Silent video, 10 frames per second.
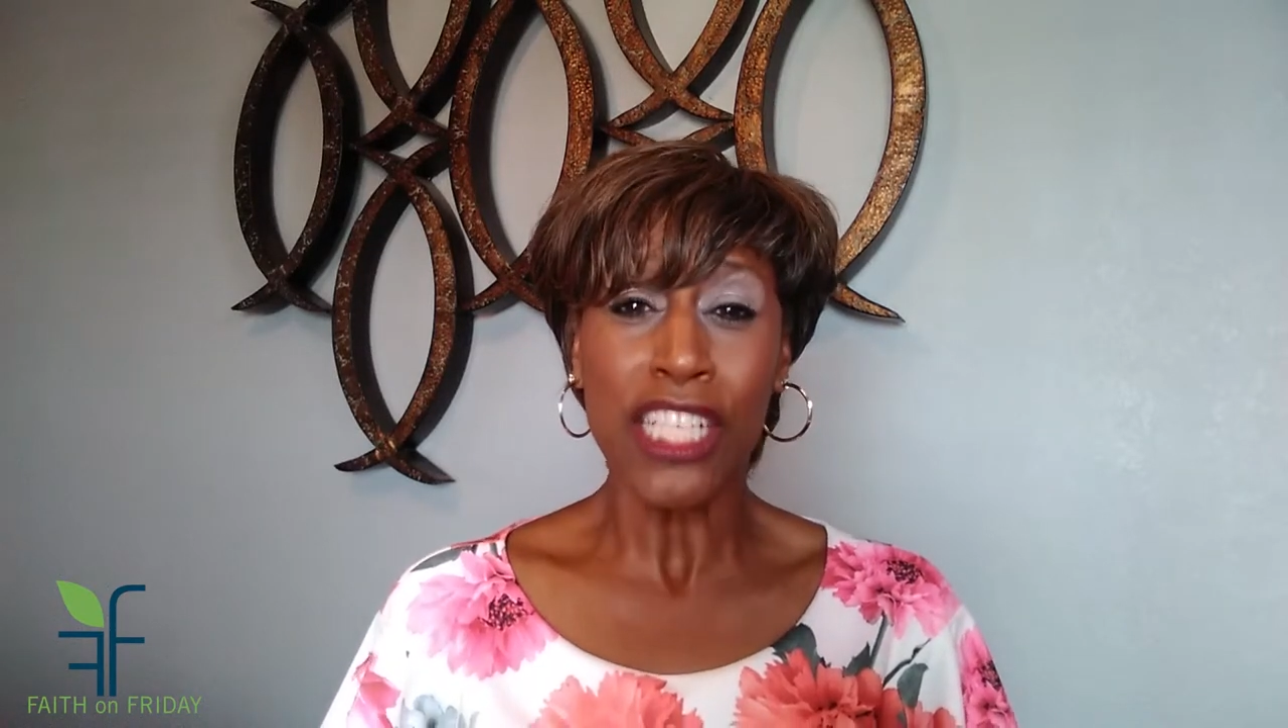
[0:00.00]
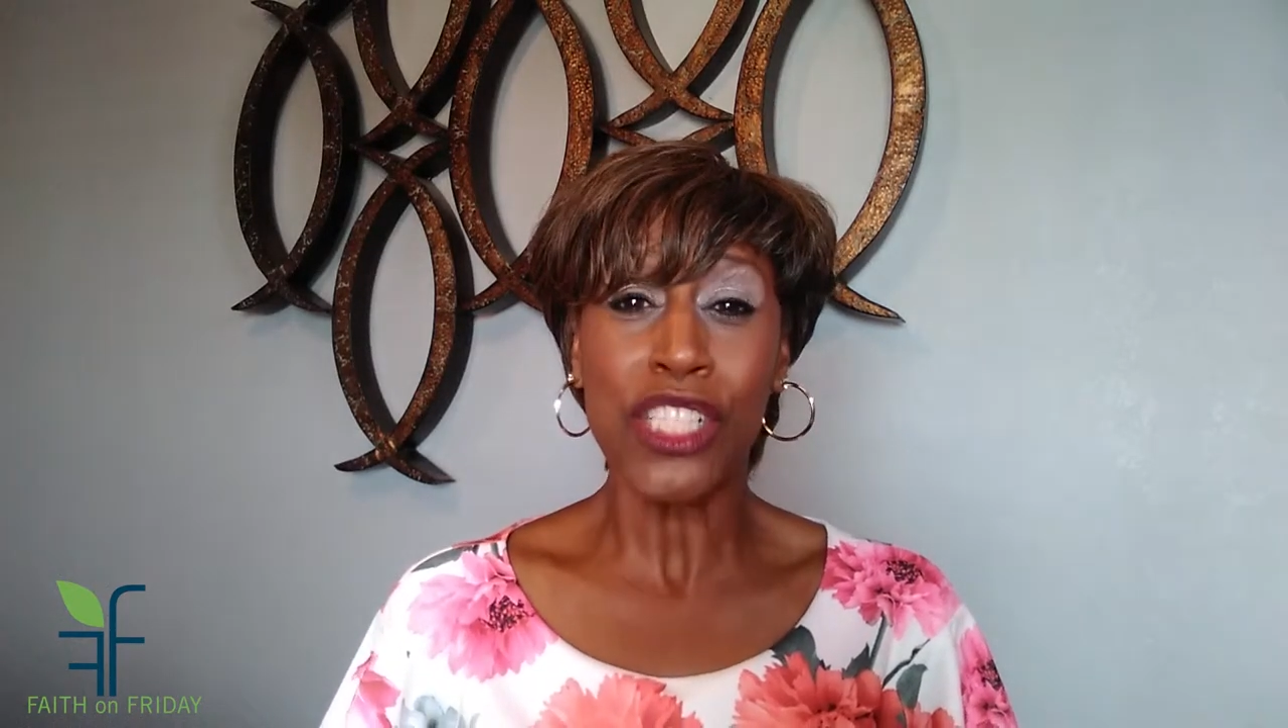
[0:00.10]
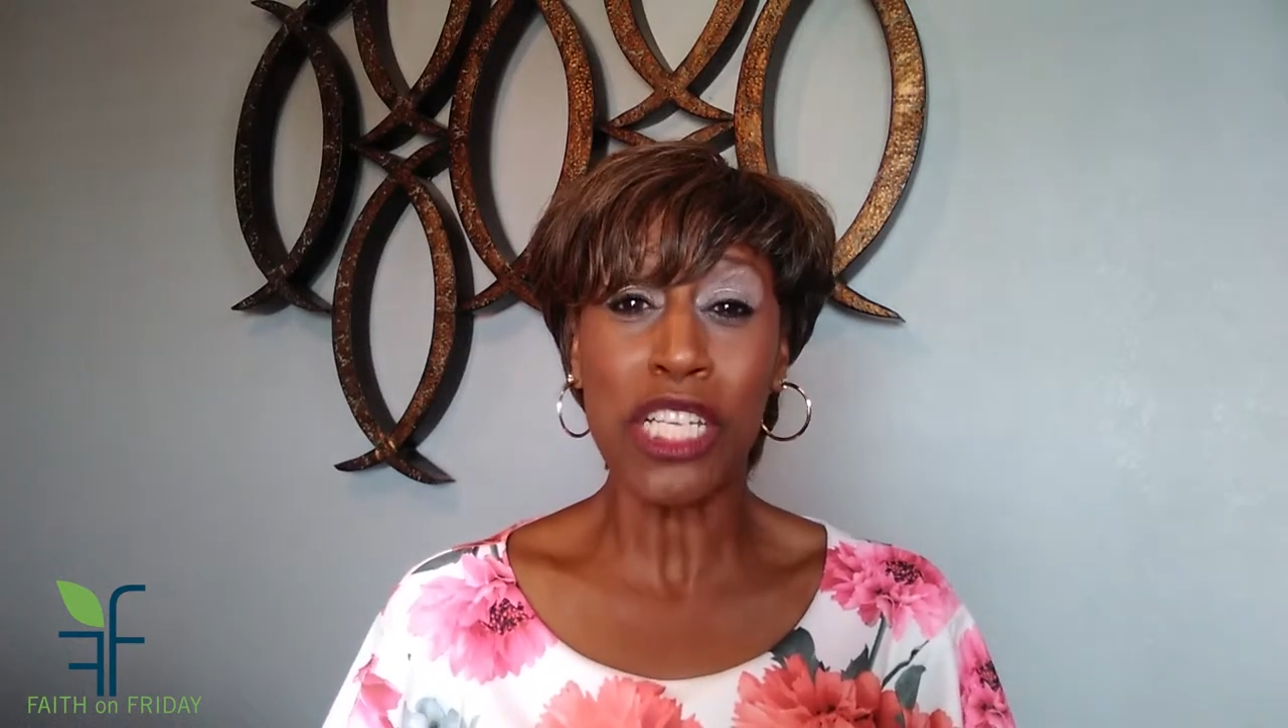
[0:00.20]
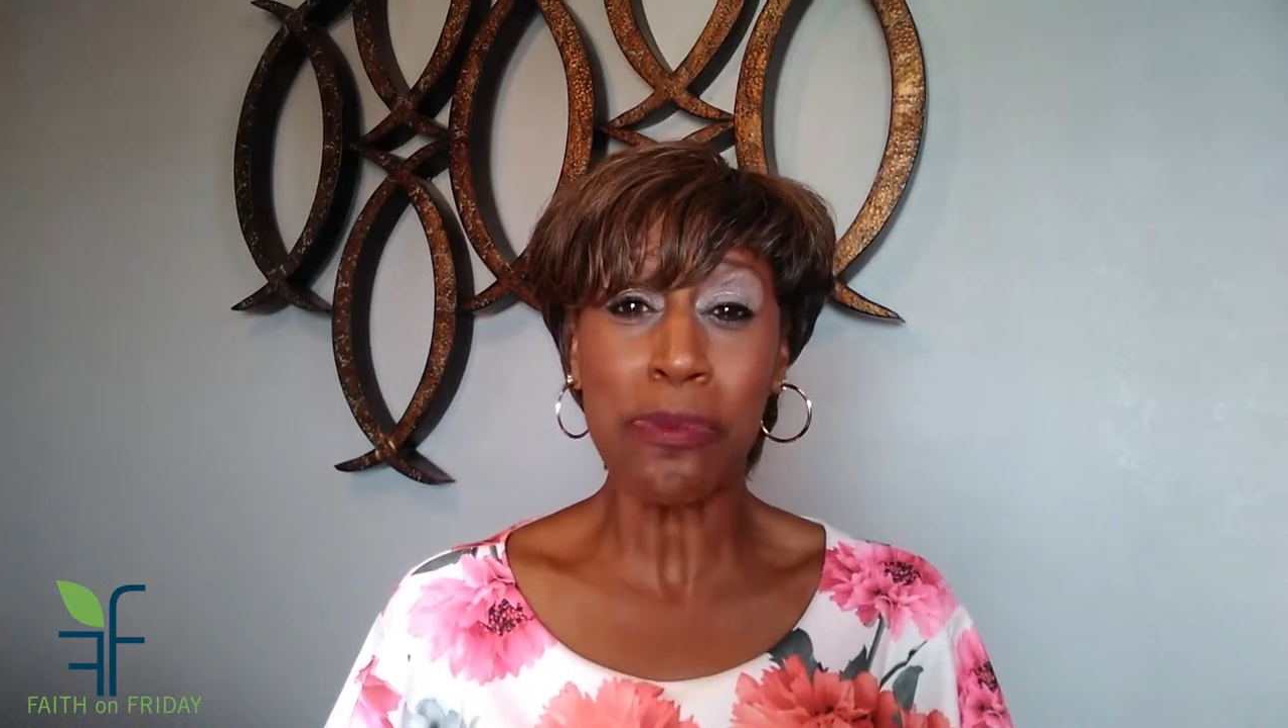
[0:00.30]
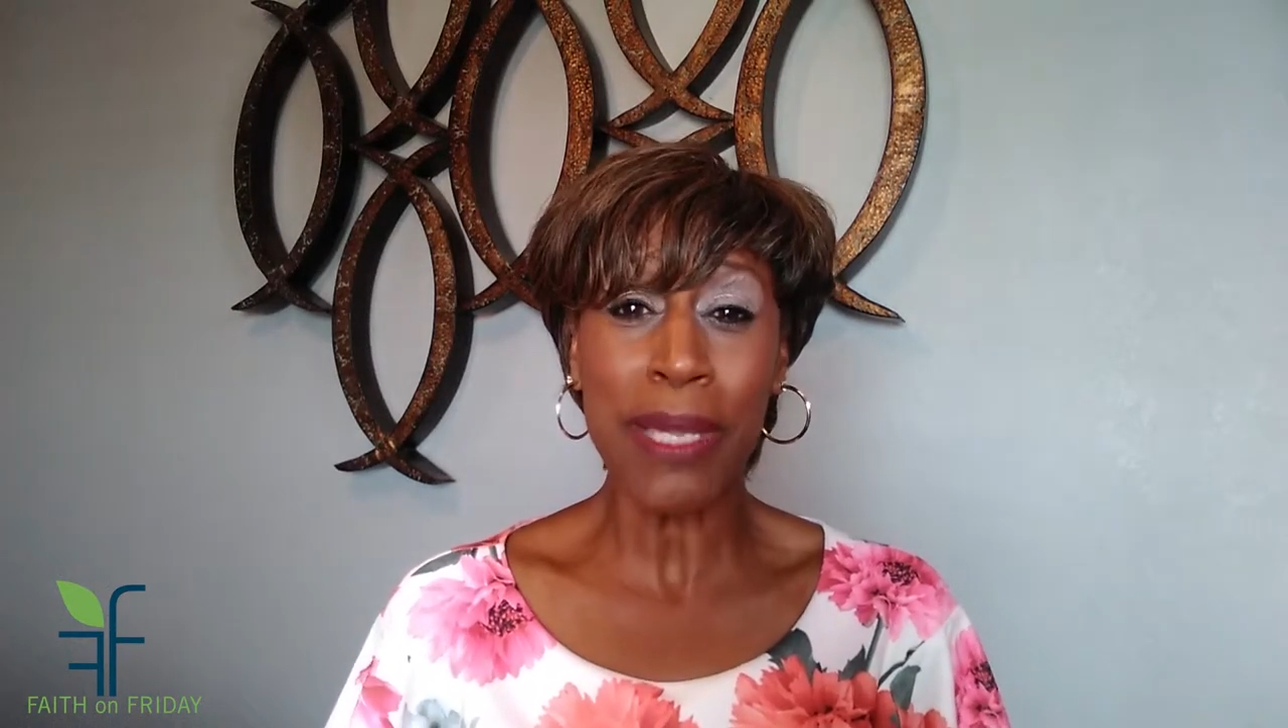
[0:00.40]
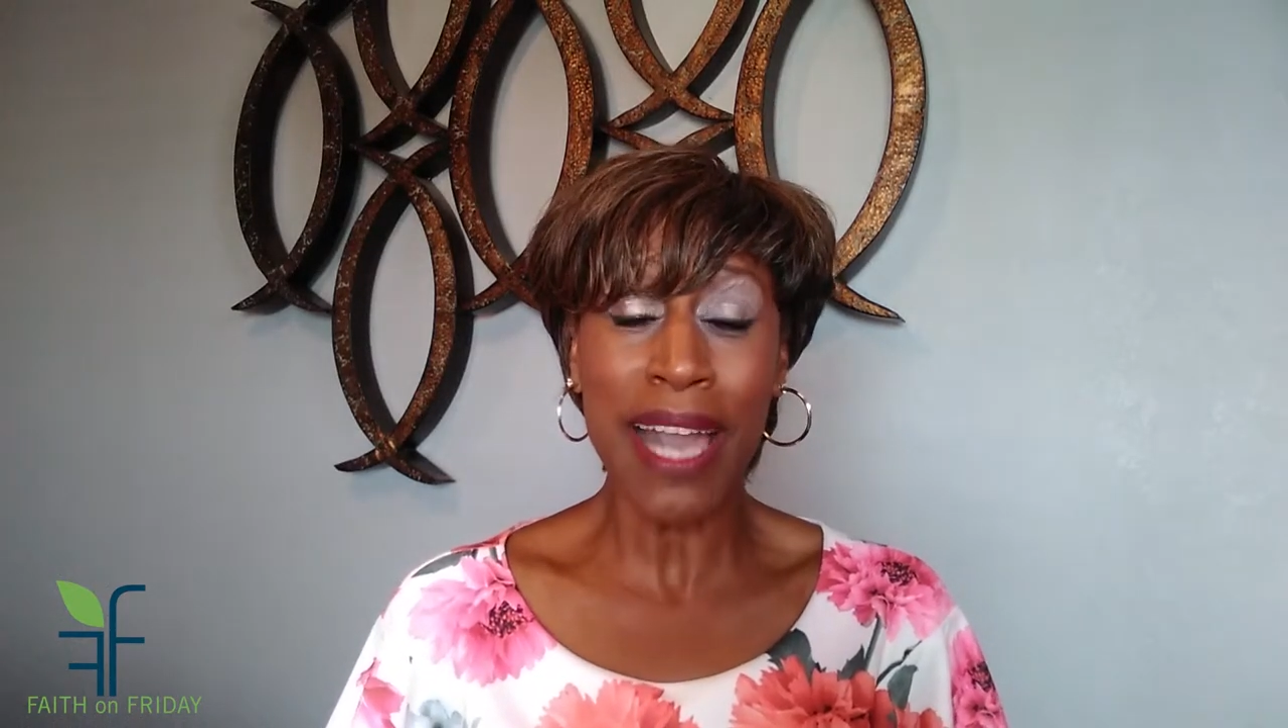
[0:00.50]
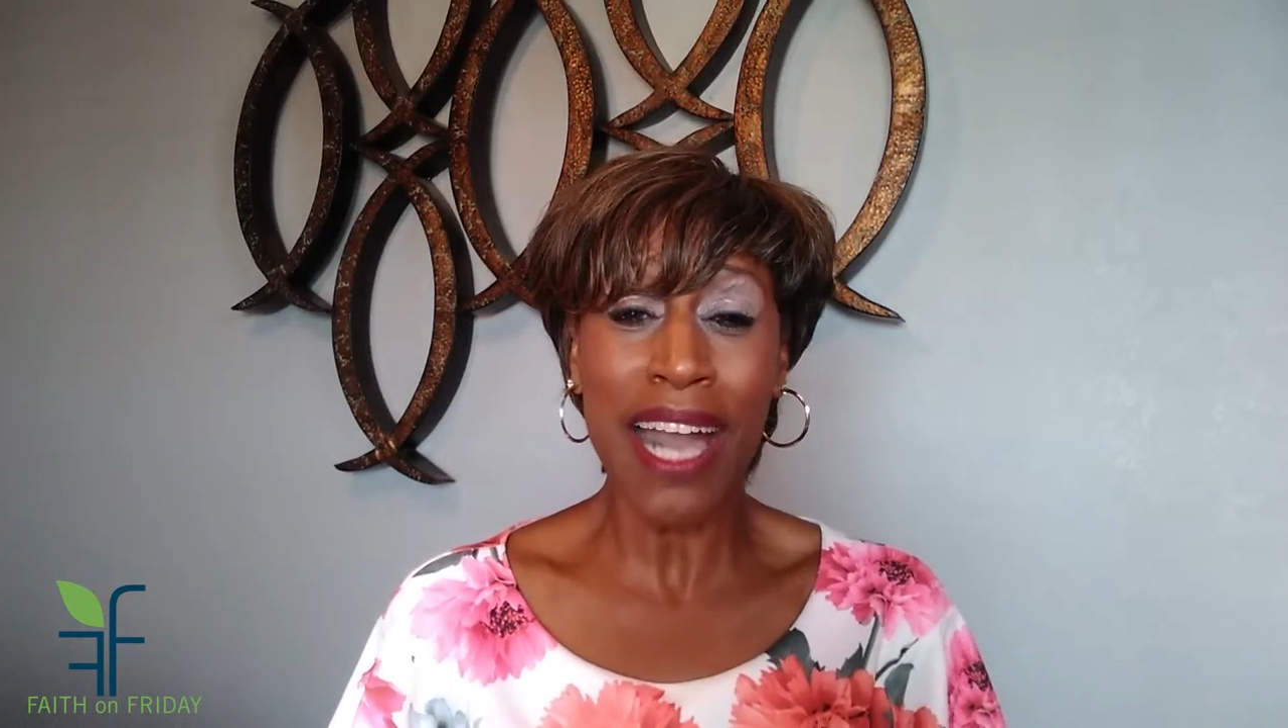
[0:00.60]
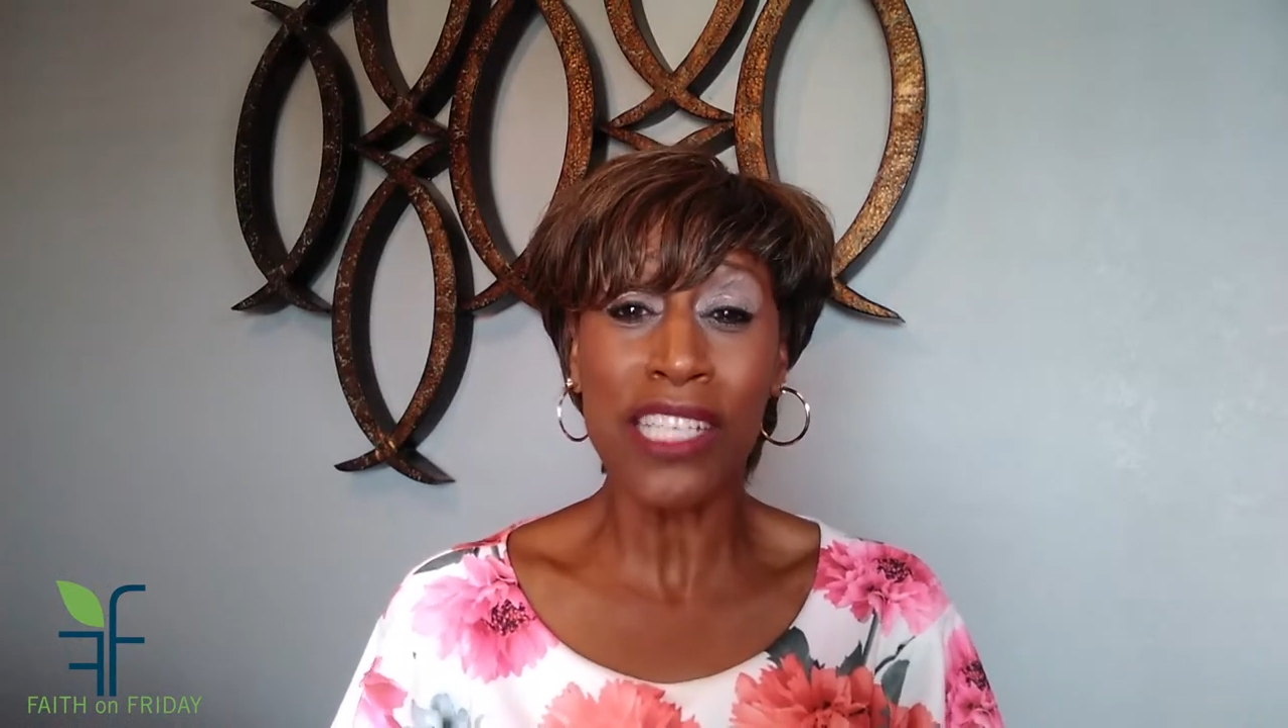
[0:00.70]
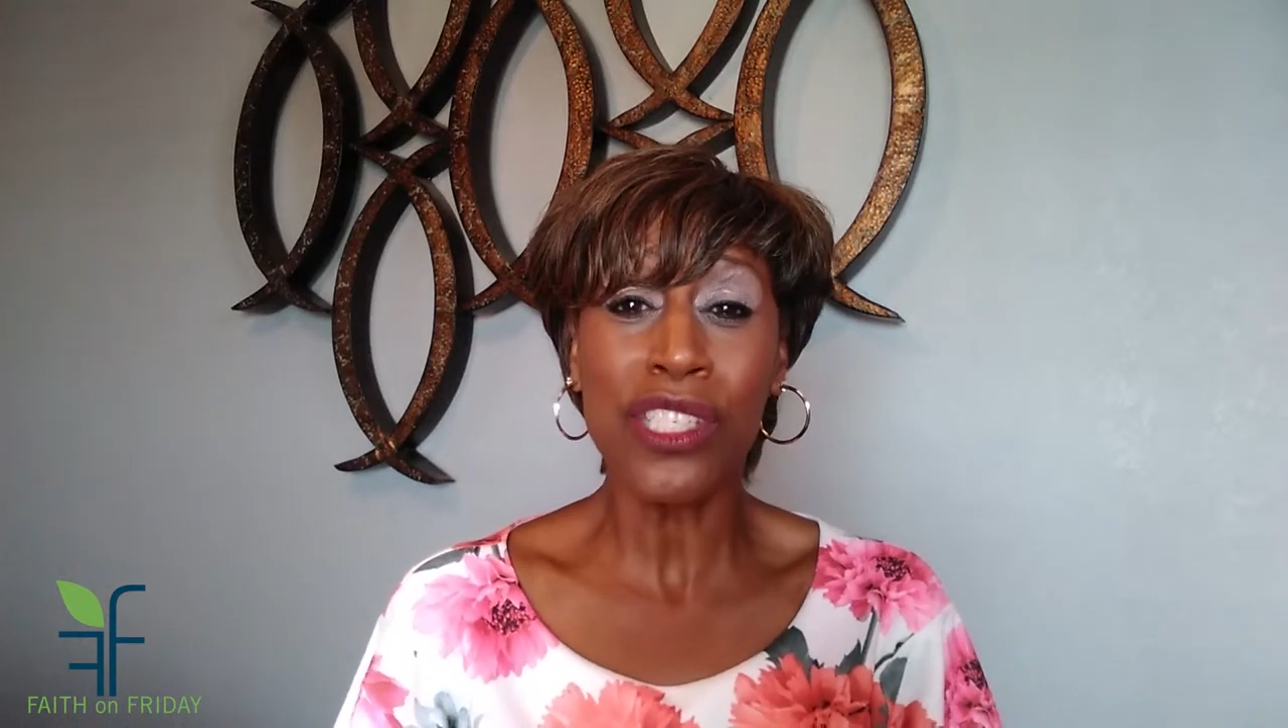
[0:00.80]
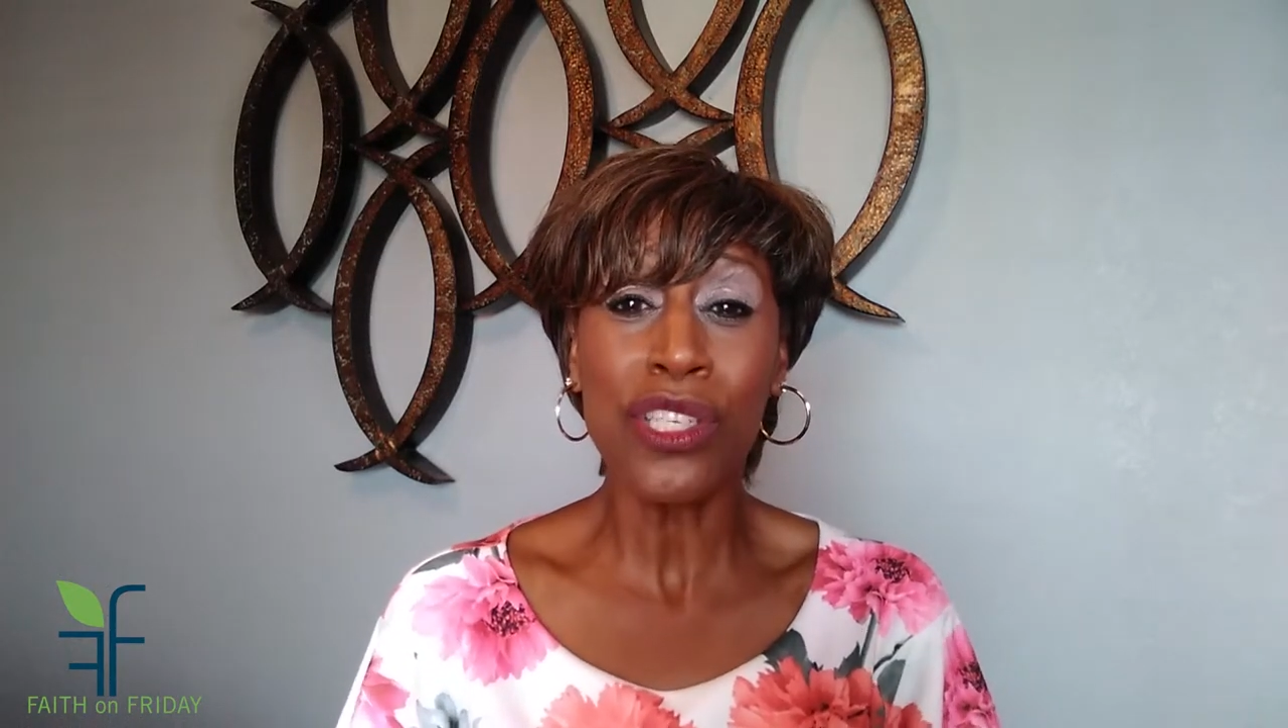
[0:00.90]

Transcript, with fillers: just because